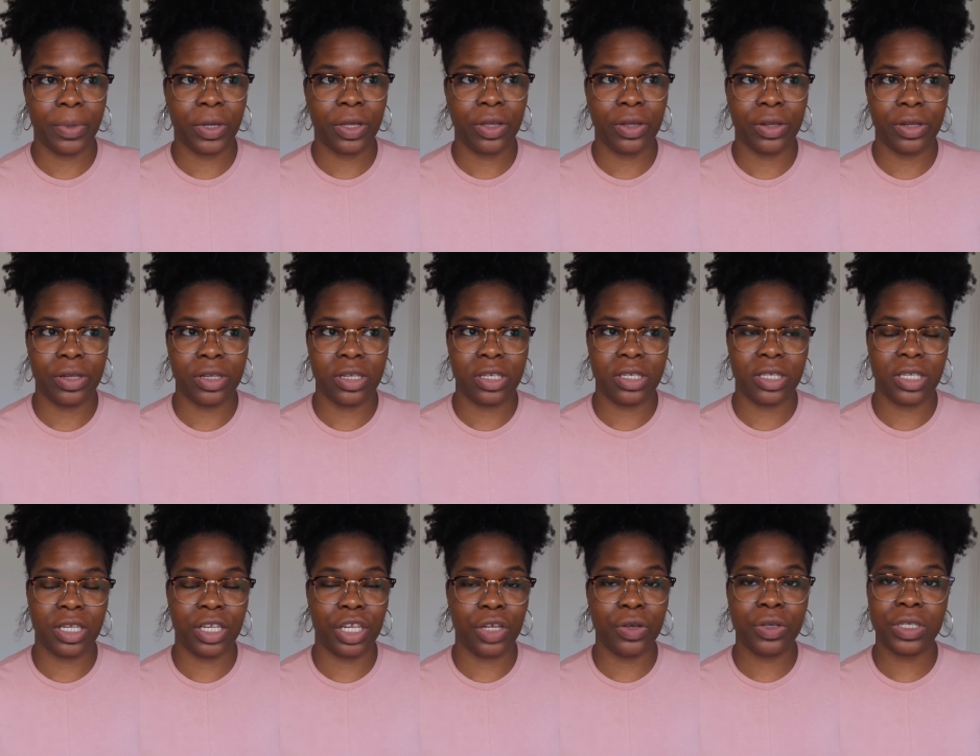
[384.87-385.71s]
because
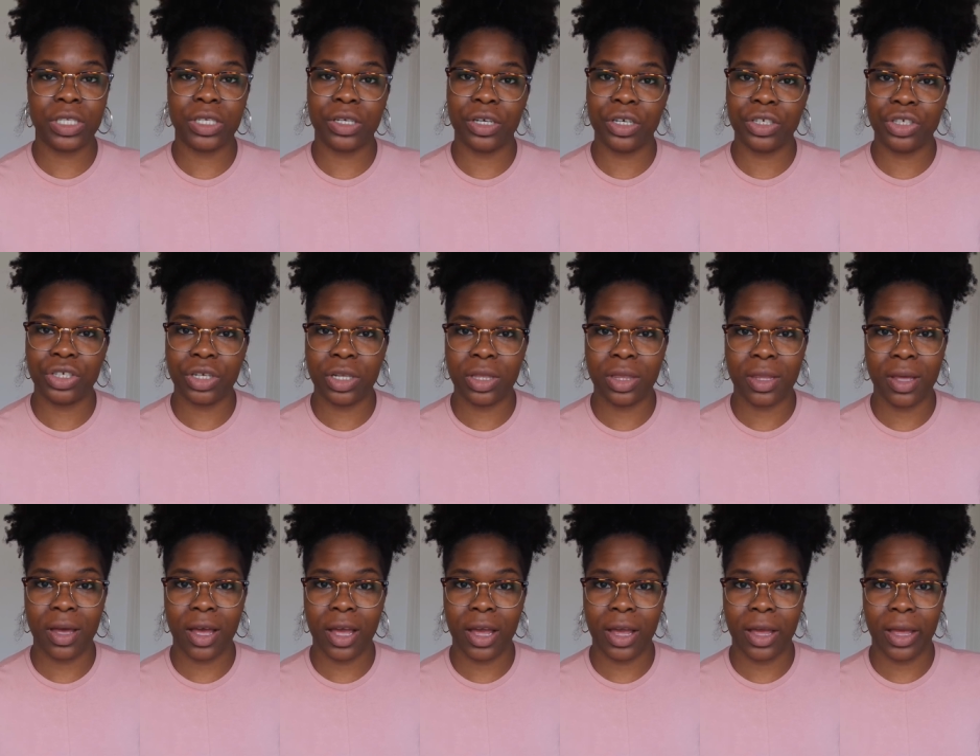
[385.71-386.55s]
the new surgeon
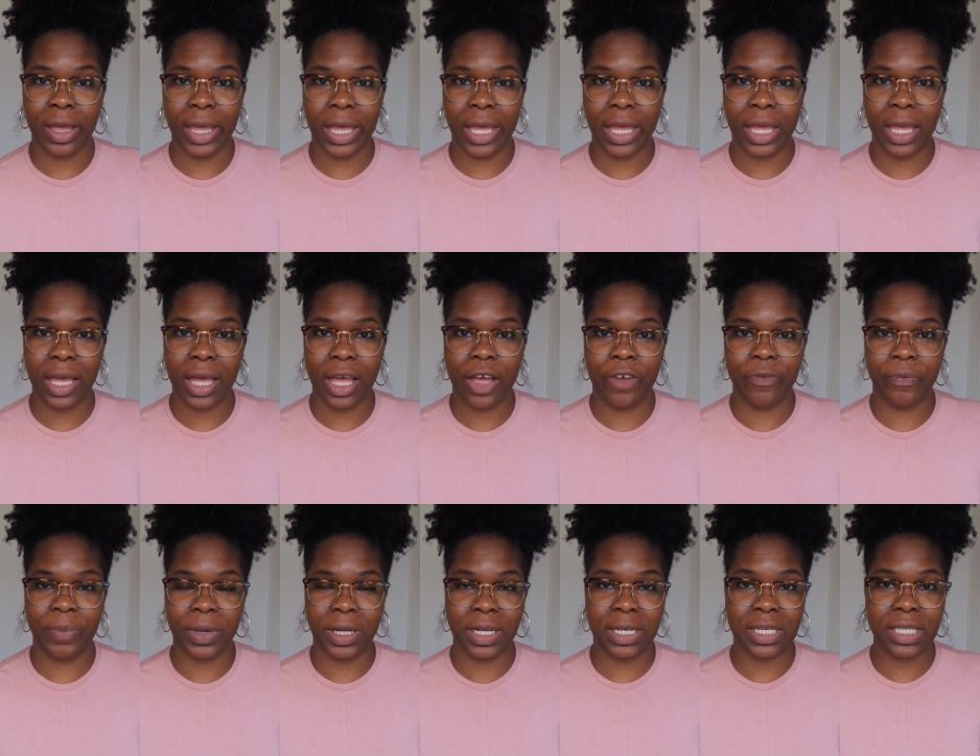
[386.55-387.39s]
that i
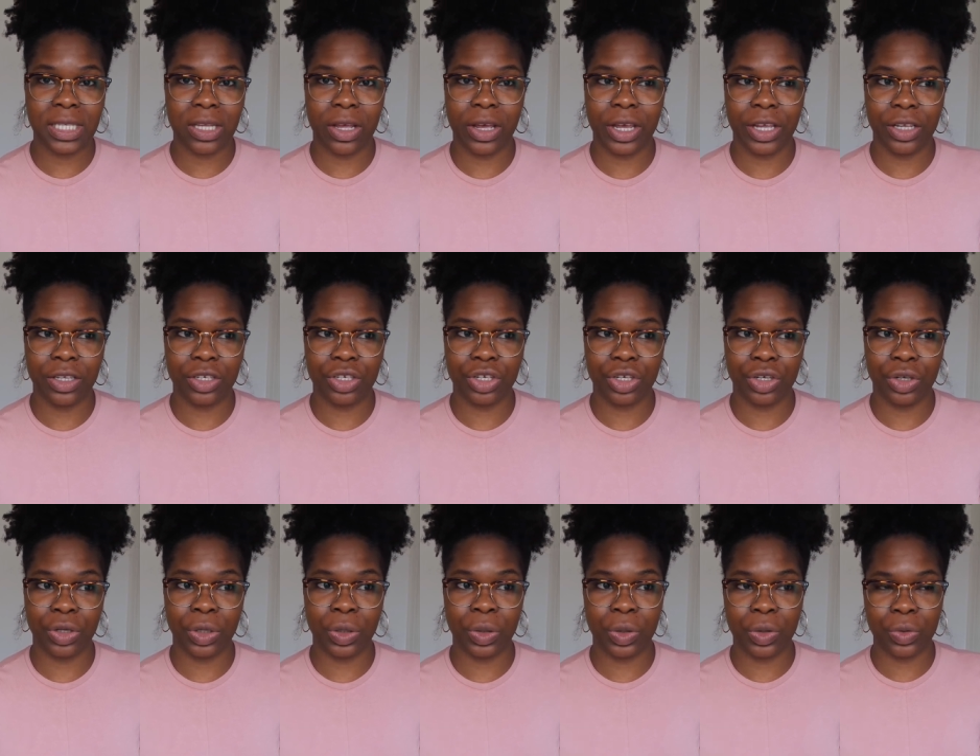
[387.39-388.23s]
have been assigned
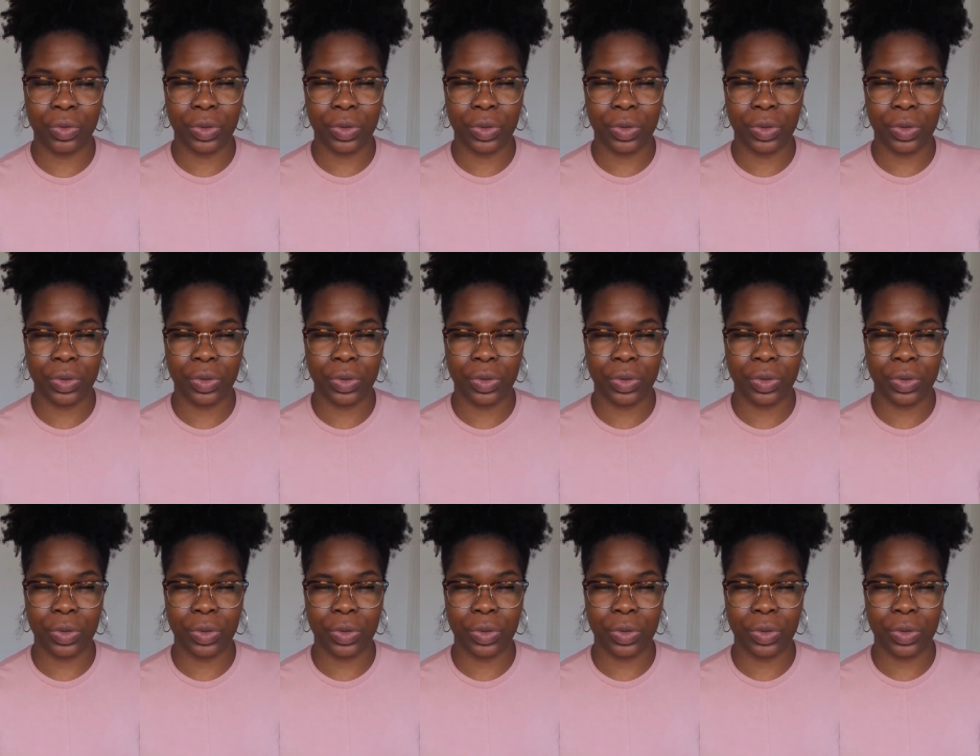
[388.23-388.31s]
to